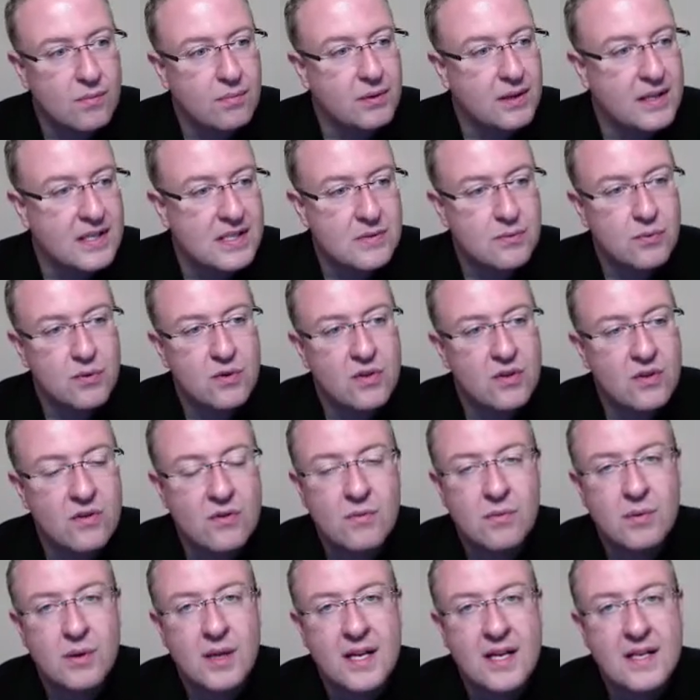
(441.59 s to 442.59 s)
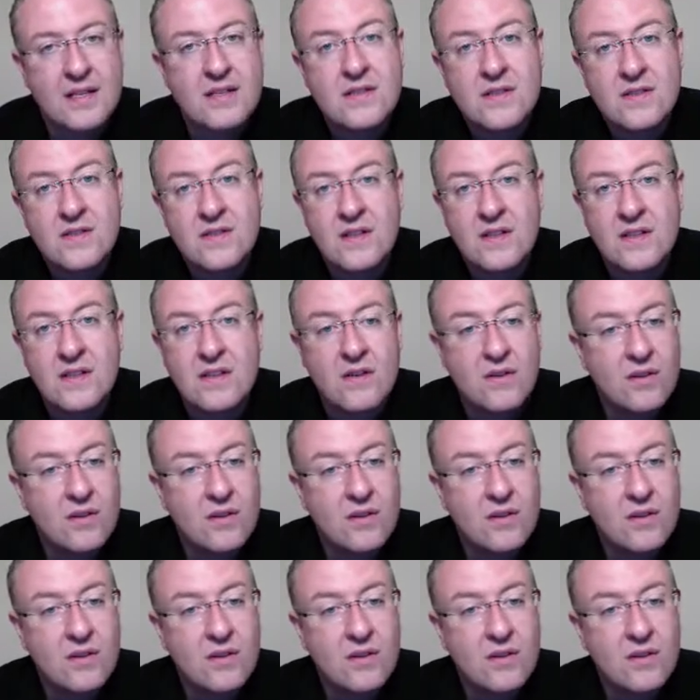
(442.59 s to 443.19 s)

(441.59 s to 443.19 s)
plus put new appliances in.